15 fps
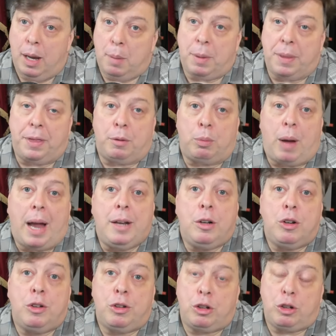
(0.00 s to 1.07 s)
But the
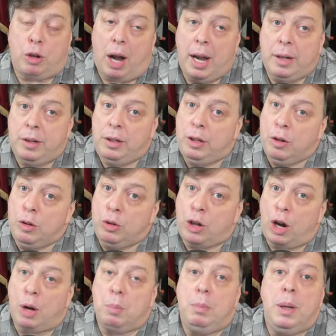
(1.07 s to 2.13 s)
writers are trying to use
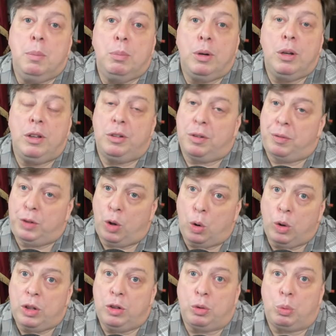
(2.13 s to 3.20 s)
our memories of
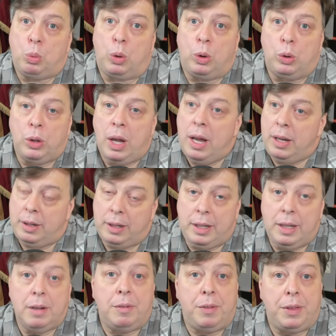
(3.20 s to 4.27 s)
Tolkien's world to
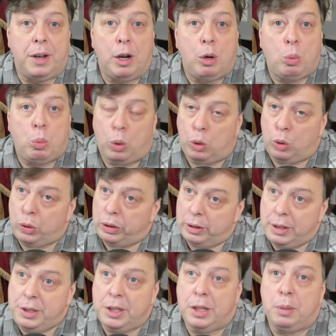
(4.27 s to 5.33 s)
give their world
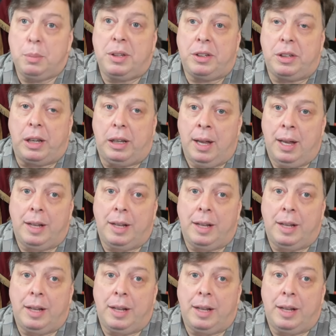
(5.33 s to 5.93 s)
legitimacy.